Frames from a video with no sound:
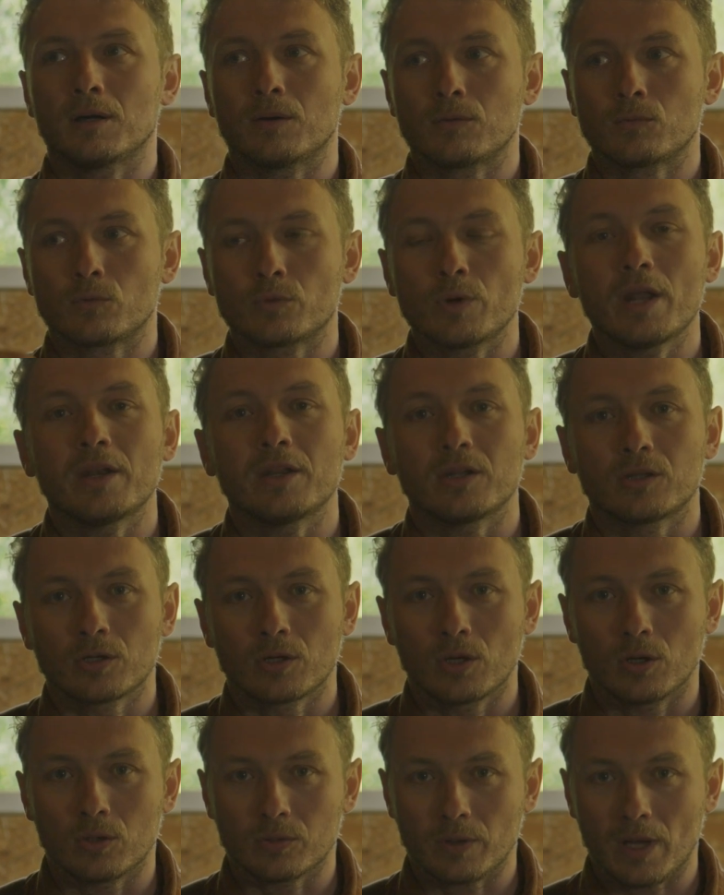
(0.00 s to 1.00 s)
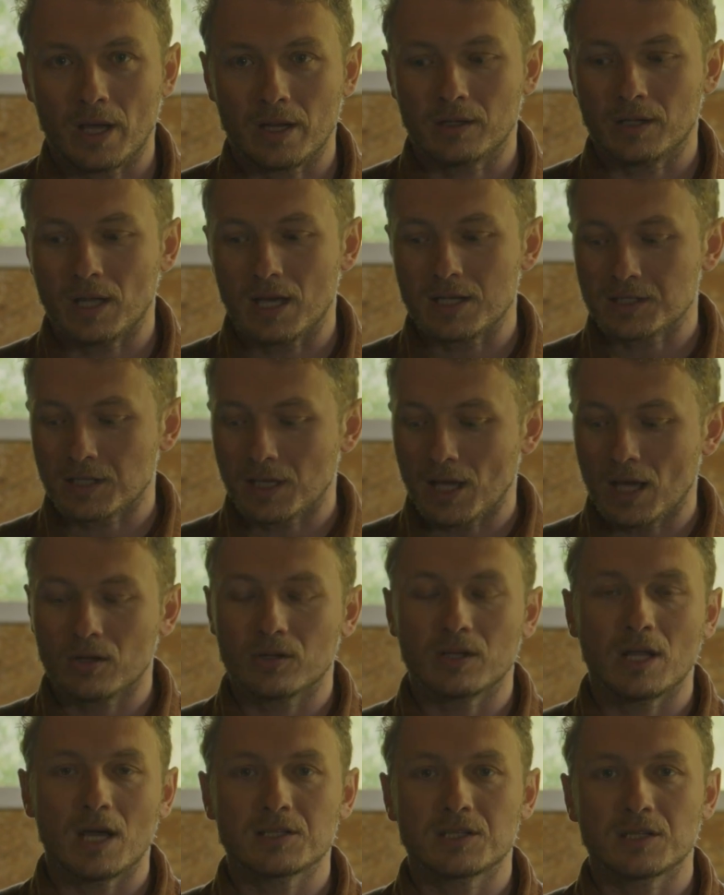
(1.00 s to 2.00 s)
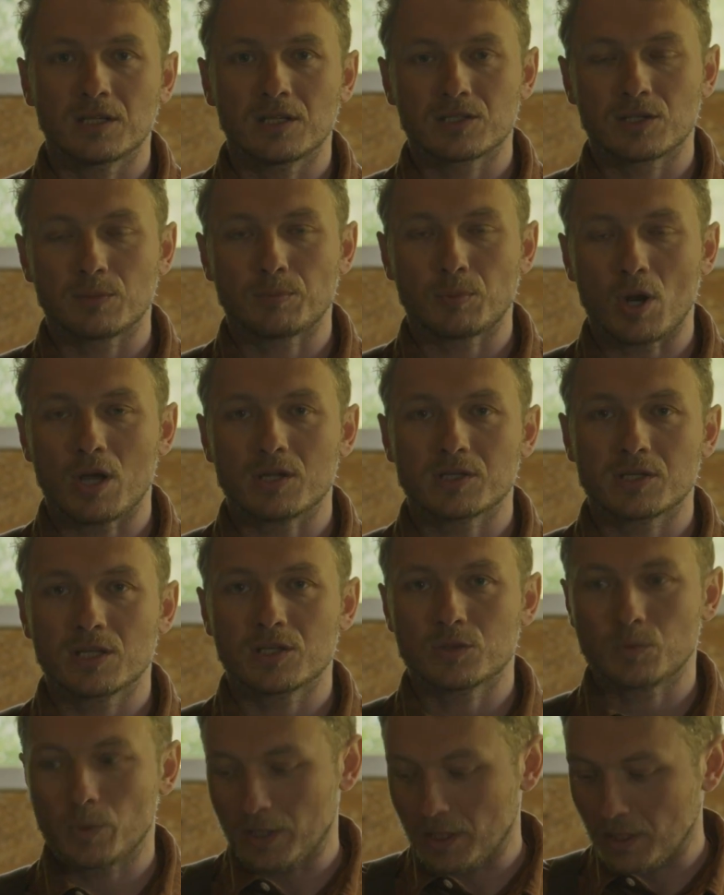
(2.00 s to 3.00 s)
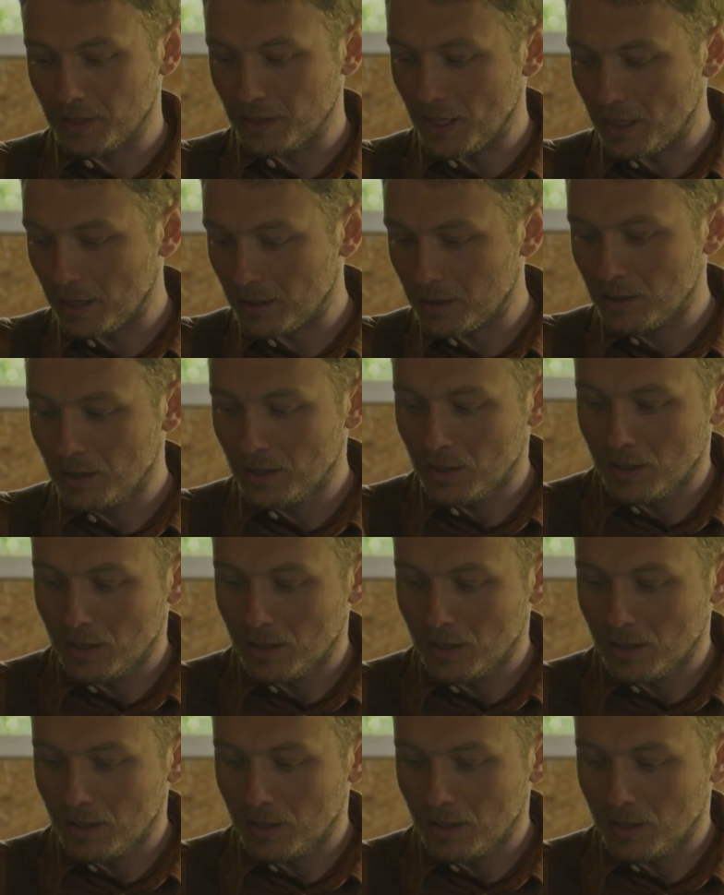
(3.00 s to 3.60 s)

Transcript: ready to go to anodizing. Anodizing is a process where they take